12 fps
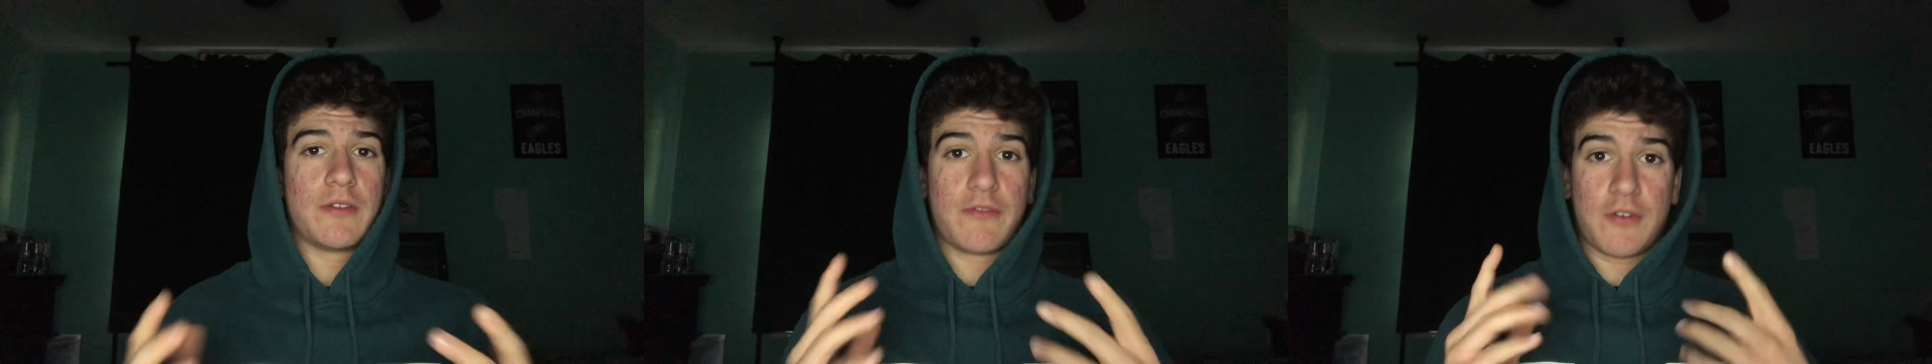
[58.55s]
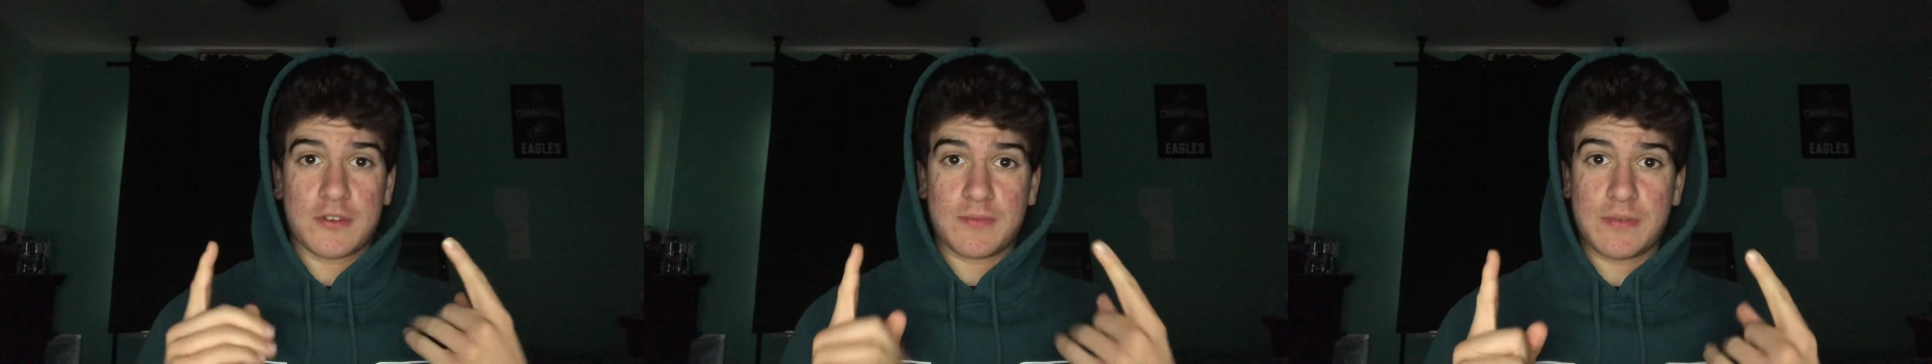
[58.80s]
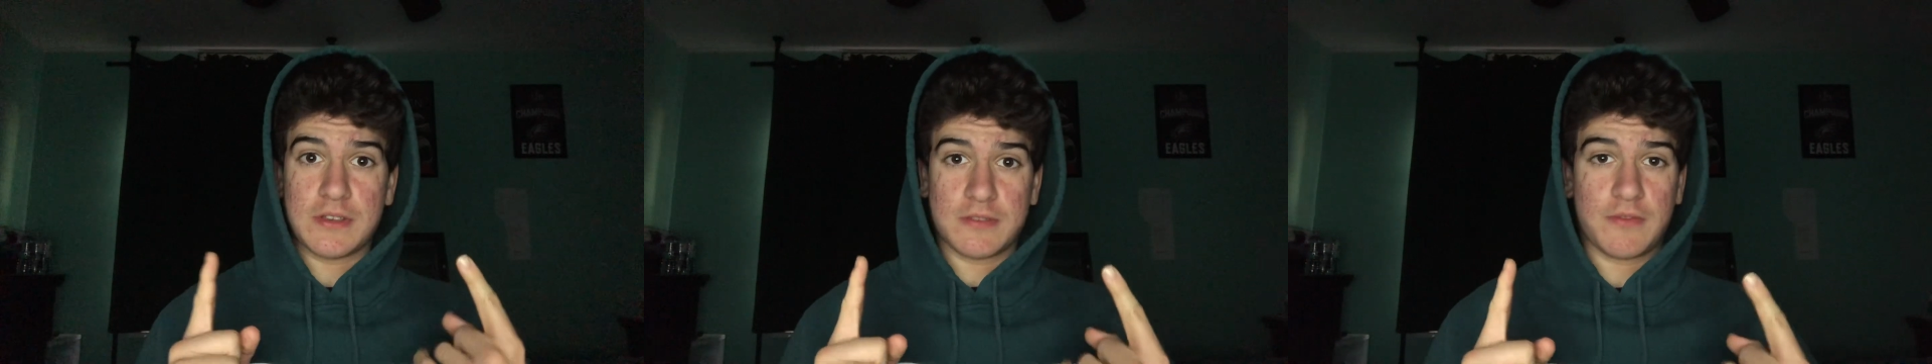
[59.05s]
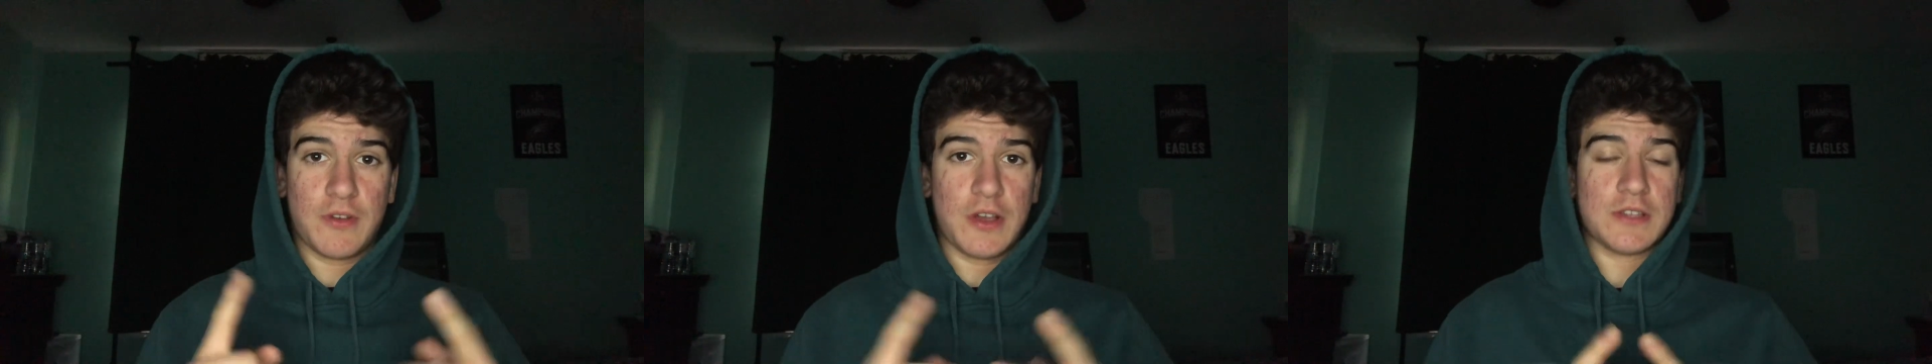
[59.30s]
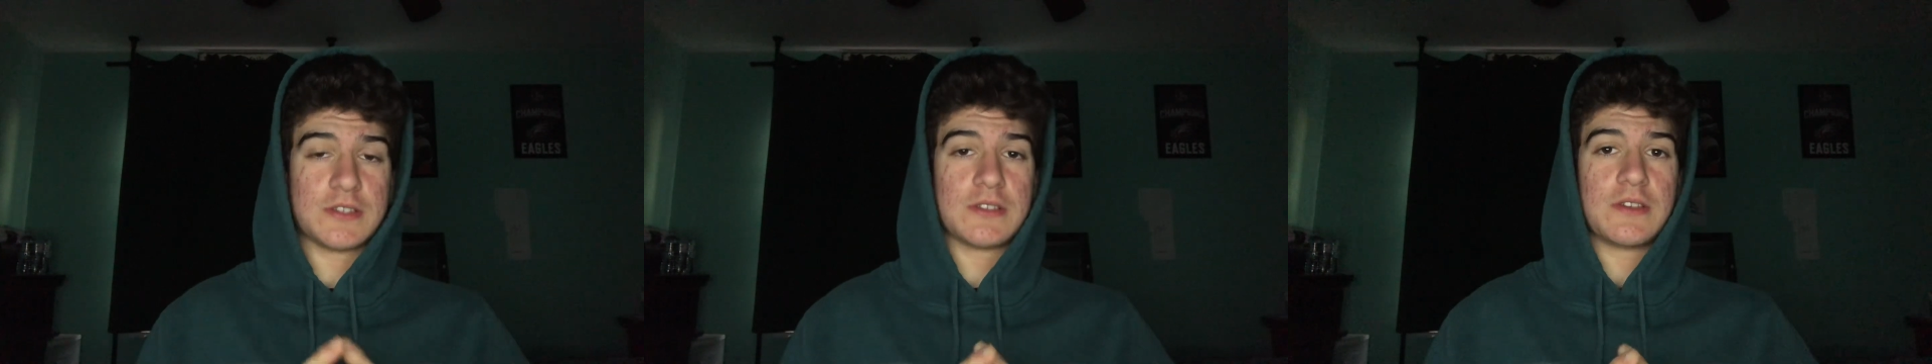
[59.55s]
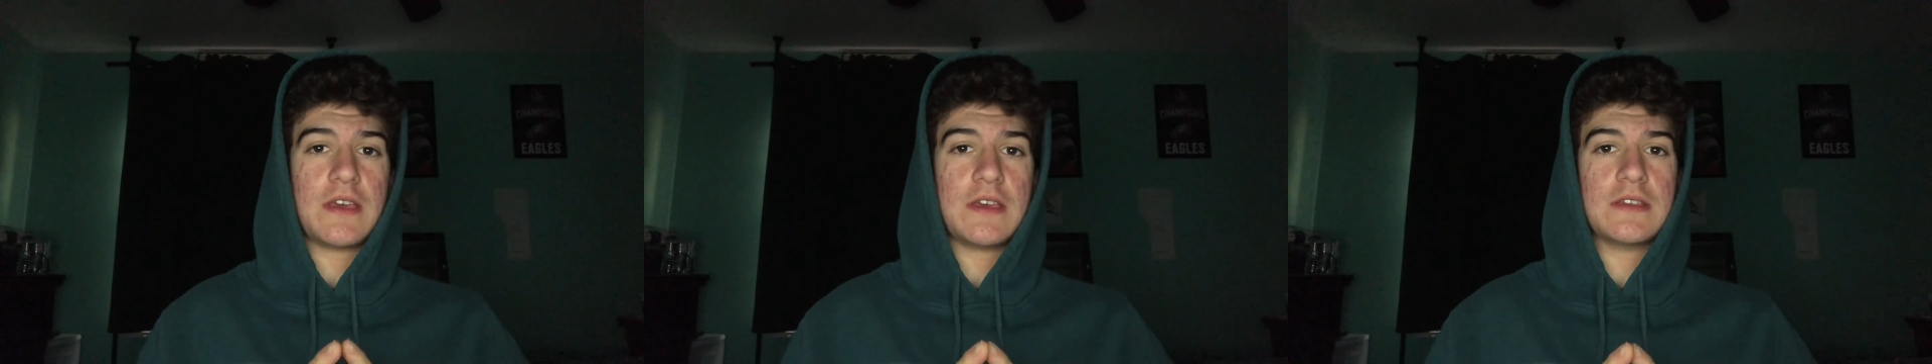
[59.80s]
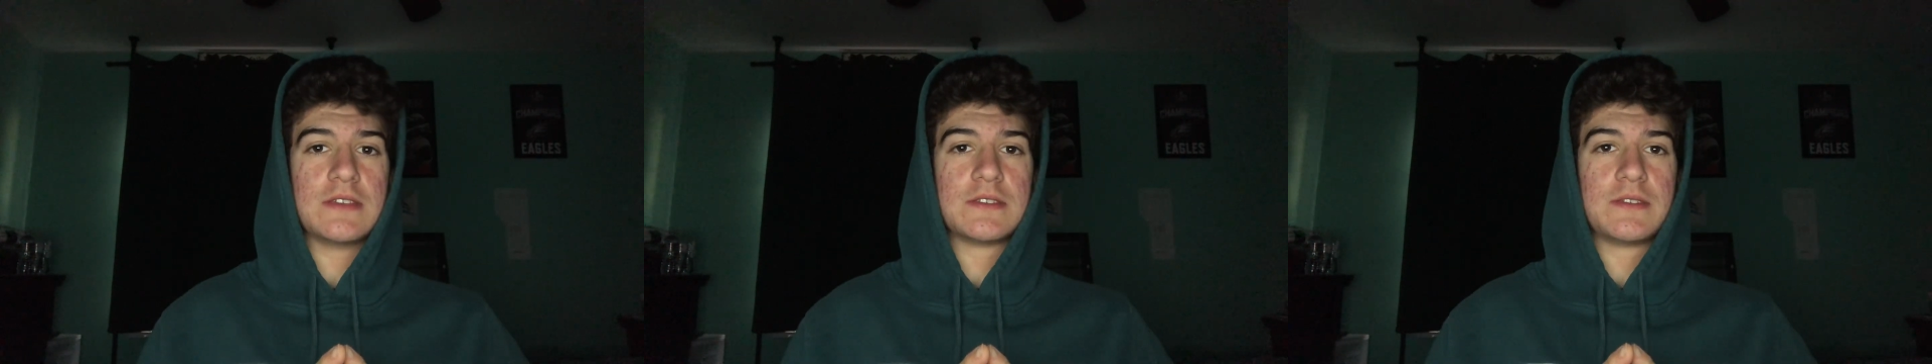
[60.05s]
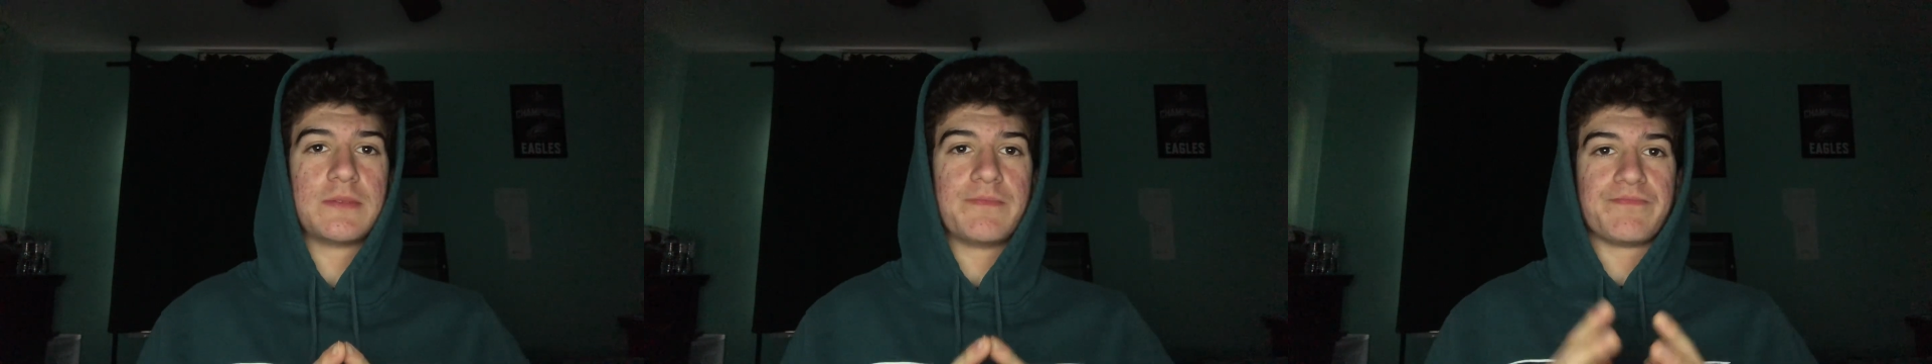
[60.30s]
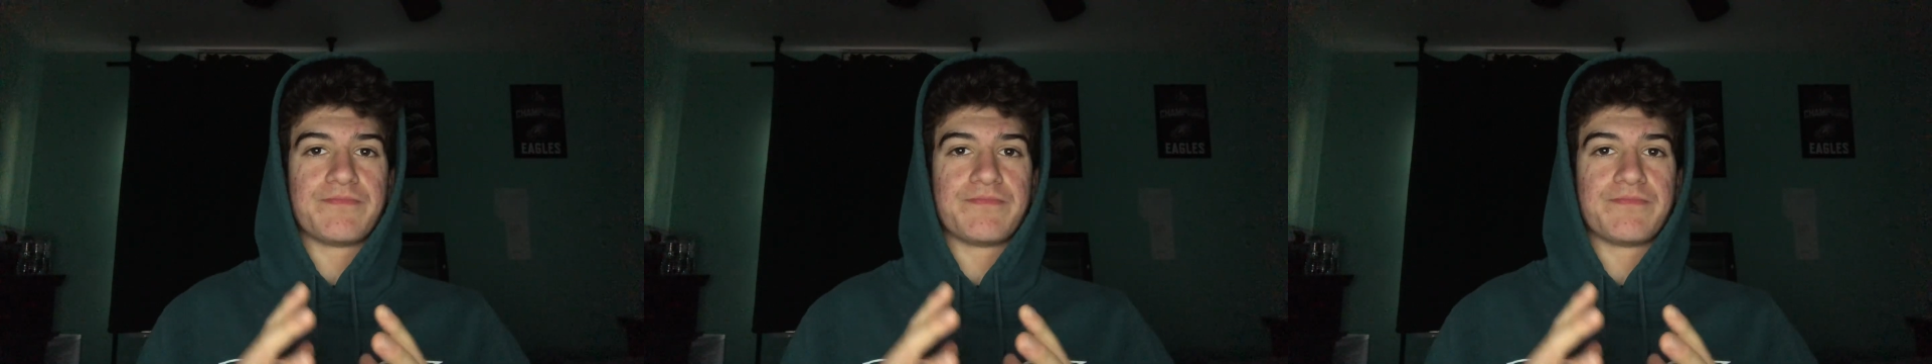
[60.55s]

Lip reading: the first piece of advice, is